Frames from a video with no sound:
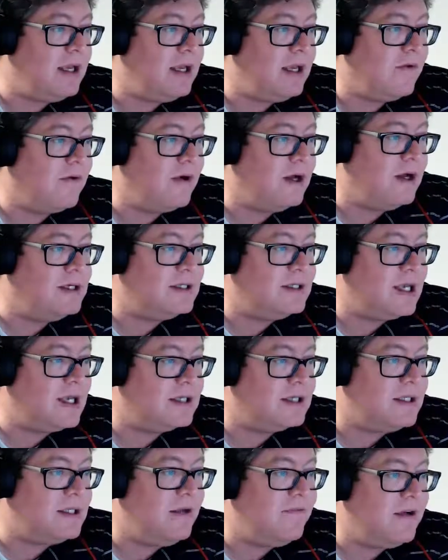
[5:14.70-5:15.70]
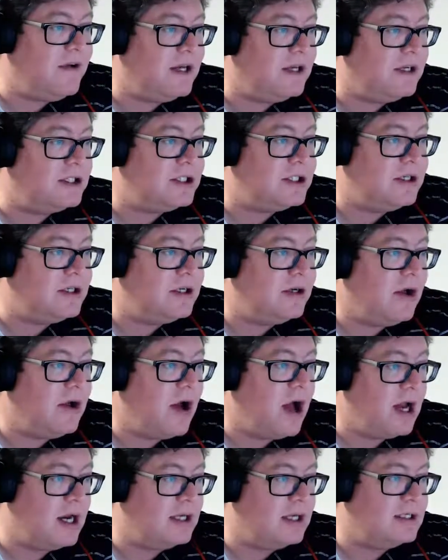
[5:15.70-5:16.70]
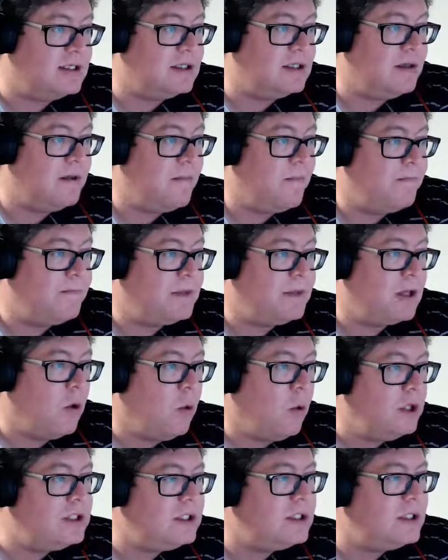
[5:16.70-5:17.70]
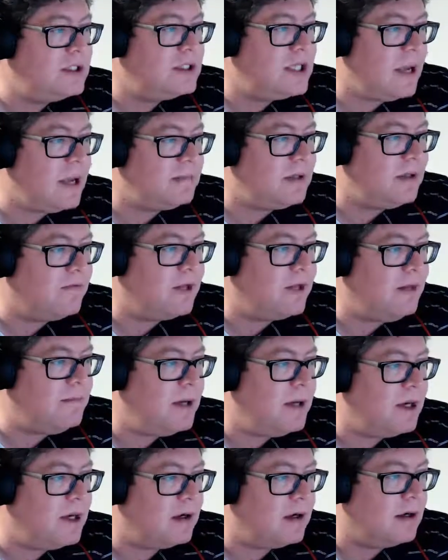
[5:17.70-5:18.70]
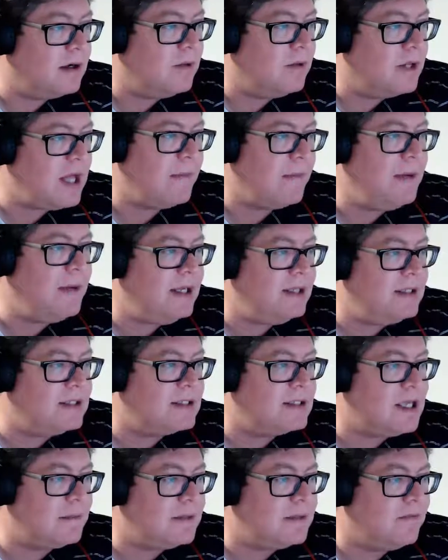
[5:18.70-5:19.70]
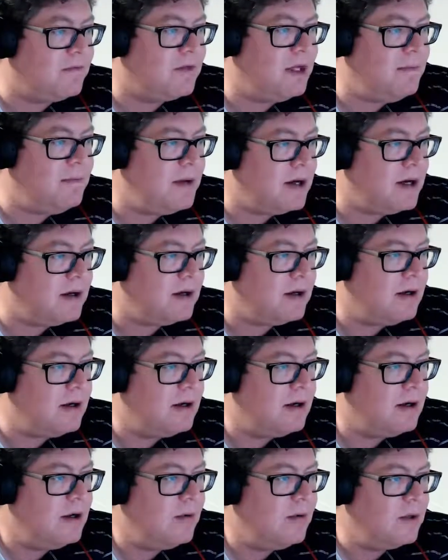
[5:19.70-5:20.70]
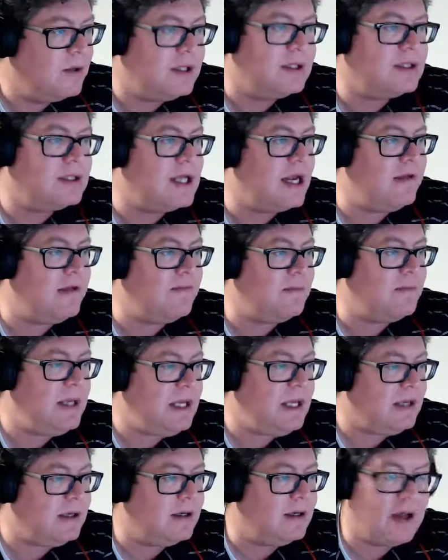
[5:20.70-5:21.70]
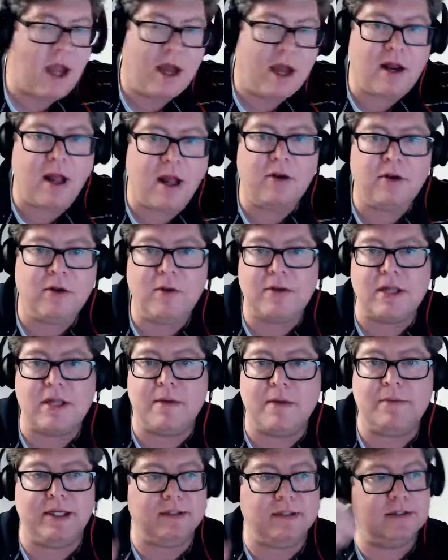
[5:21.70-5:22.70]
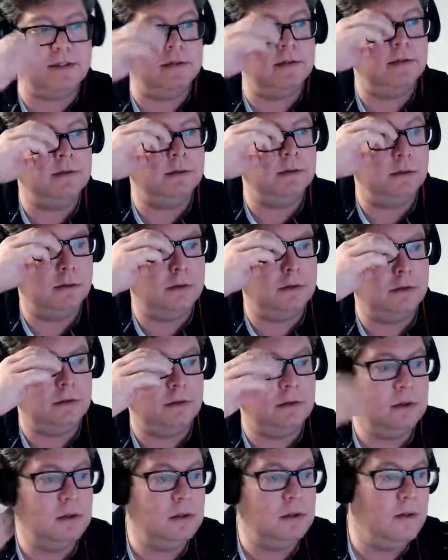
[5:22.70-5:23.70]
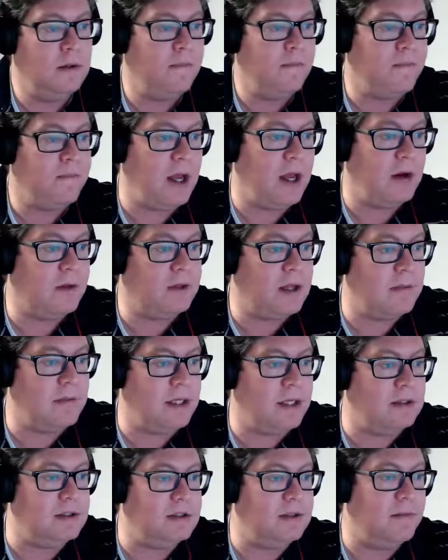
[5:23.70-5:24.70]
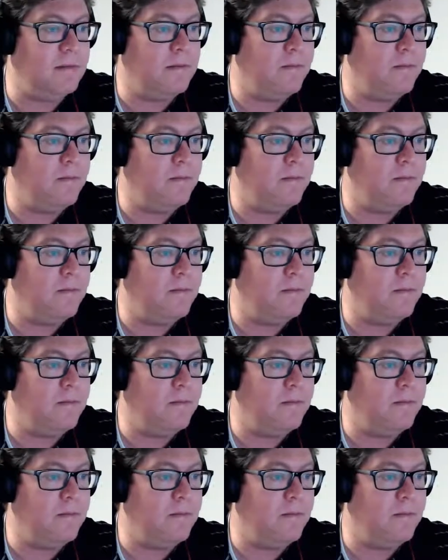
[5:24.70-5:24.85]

for a zesty finish. Honest. What's deceptively bitter without being deceptively bitter? What does that even mean? I, I don't know what that means. I don't know what that means.